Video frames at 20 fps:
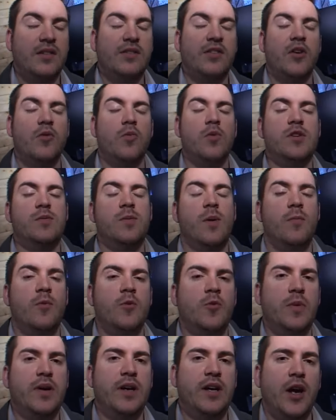So which
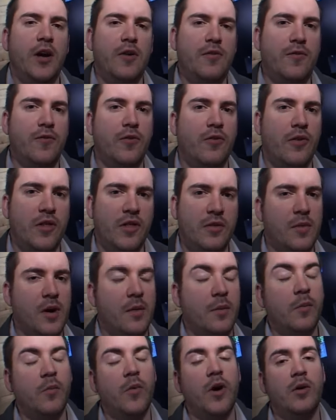one would we go for at the
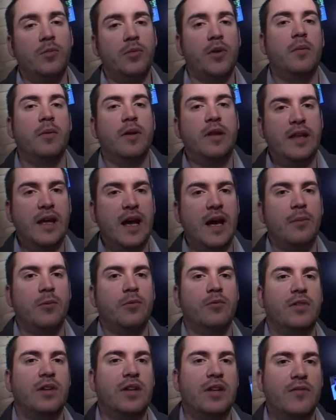moment? Well, probably the
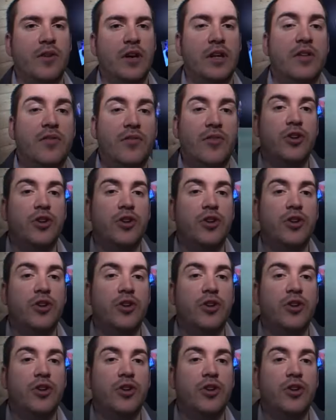Apple TV.